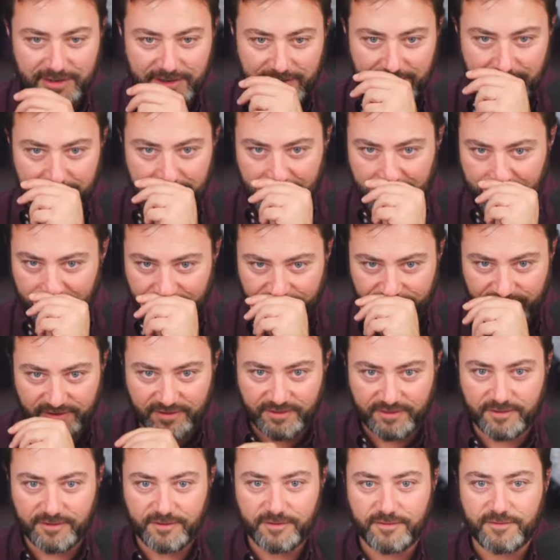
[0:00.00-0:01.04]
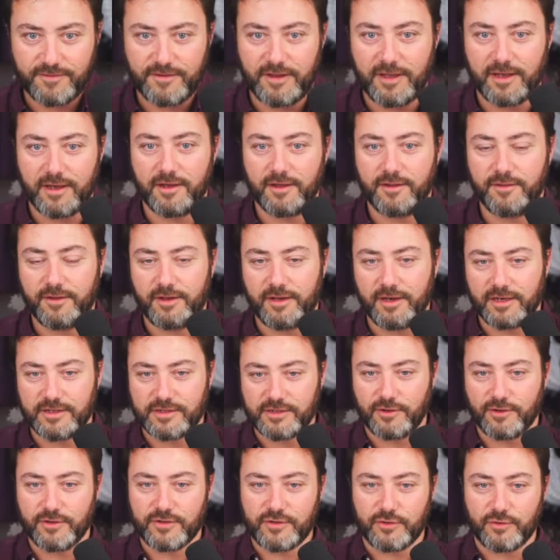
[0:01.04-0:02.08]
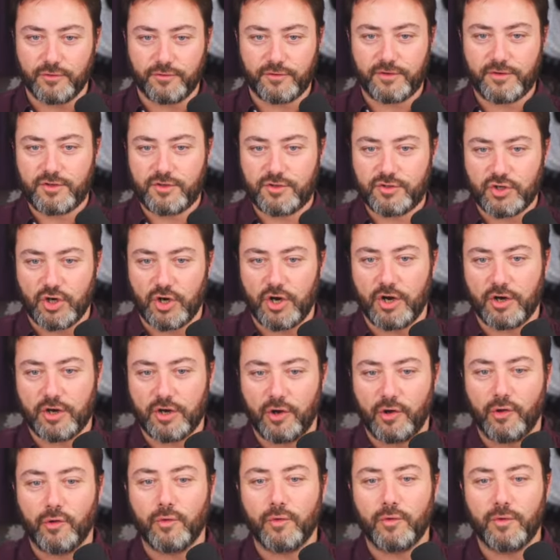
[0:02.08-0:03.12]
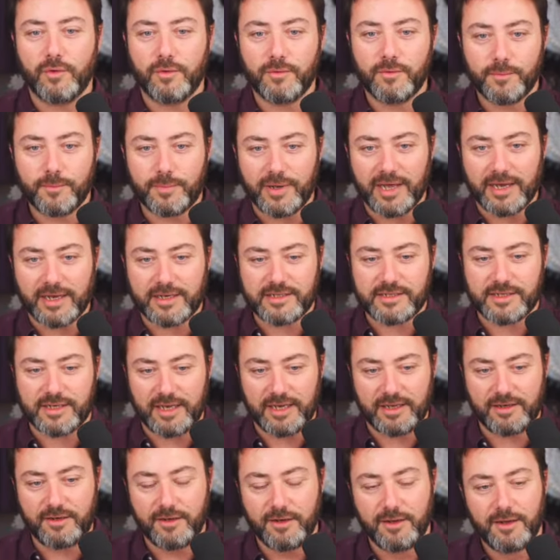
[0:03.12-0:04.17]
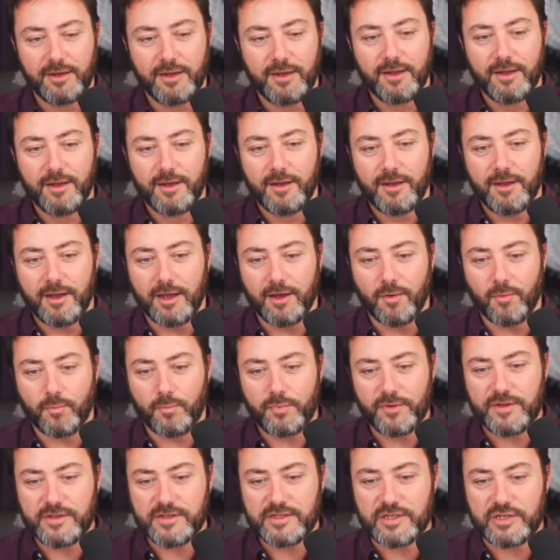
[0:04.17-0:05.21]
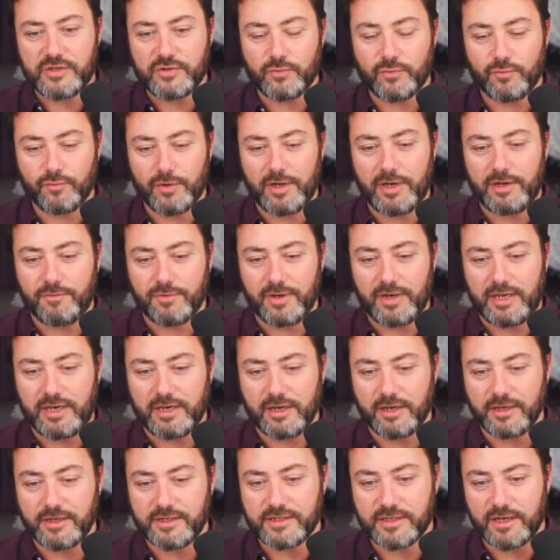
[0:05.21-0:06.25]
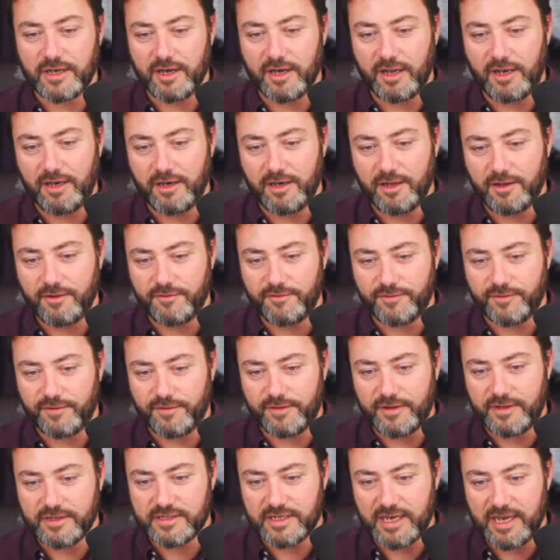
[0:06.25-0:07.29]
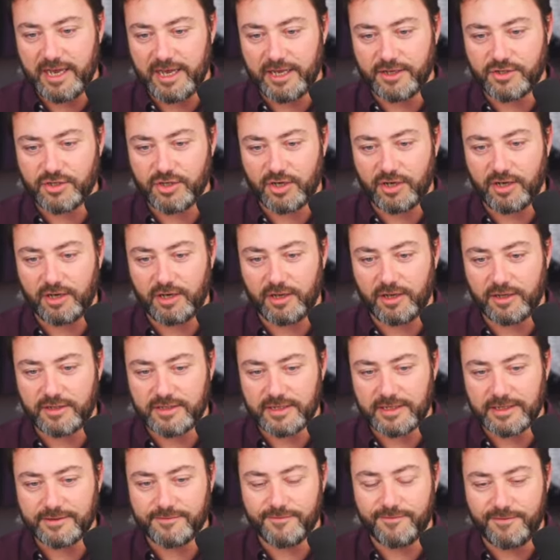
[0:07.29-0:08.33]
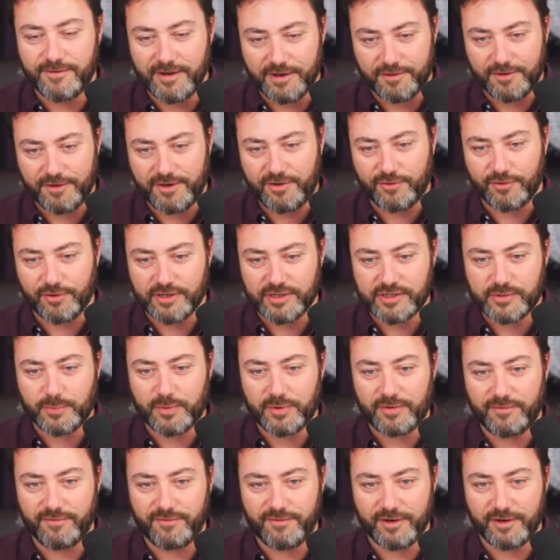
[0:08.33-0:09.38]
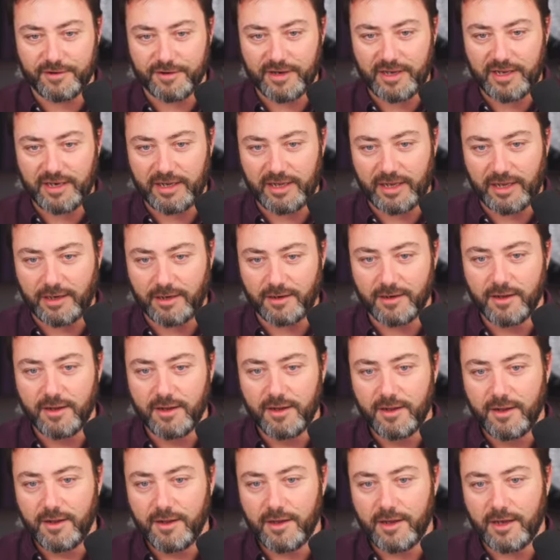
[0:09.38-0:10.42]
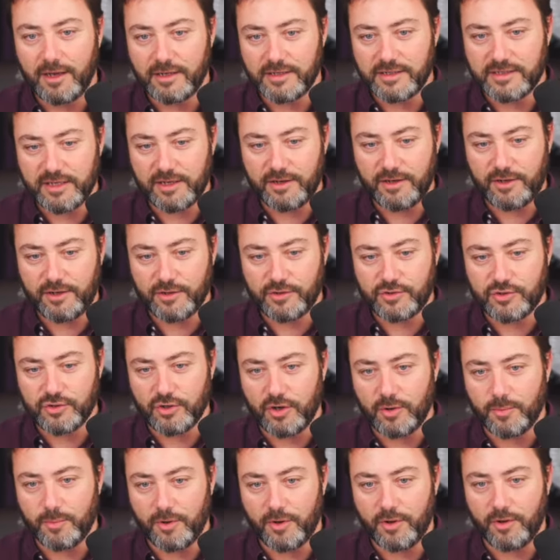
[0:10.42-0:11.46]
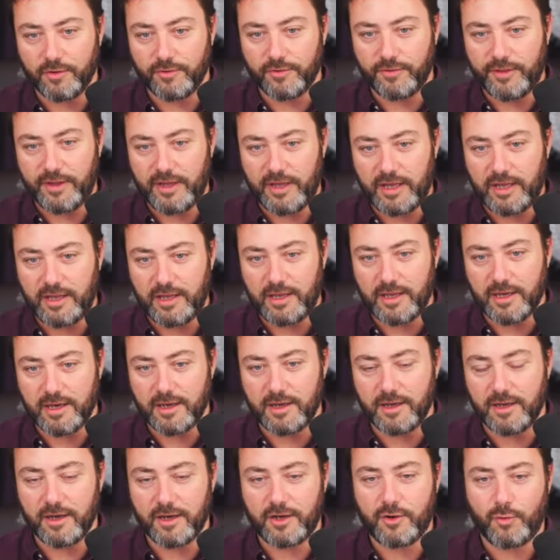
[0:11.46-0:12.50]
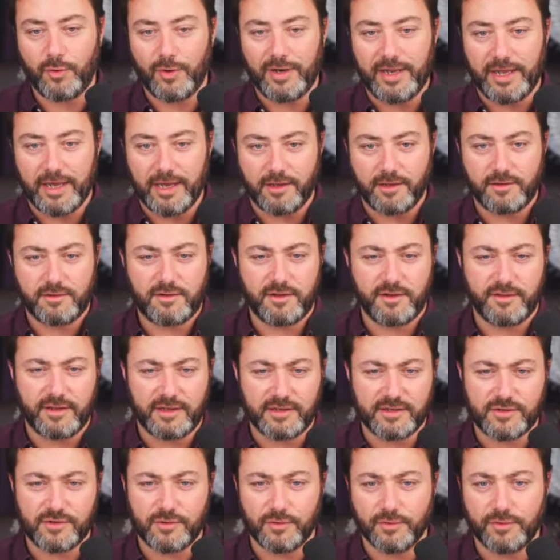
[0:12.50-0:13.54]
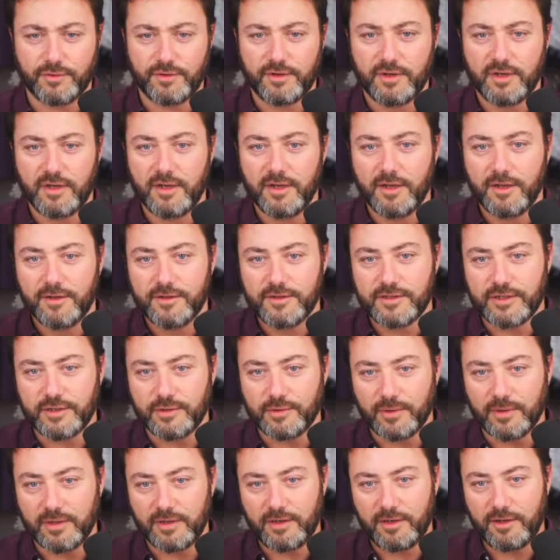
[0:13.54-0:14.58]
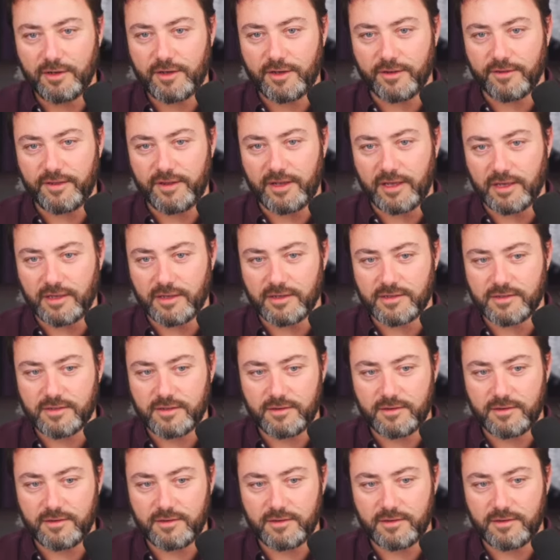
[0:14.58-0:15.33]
and the fact that the guy's got sort of charcoal black skin. But this is really, really nice. I love this edge highlighting. It's very crisp, very clean. He's done a good job on the Aquilia, I think it's called, too. And look at these.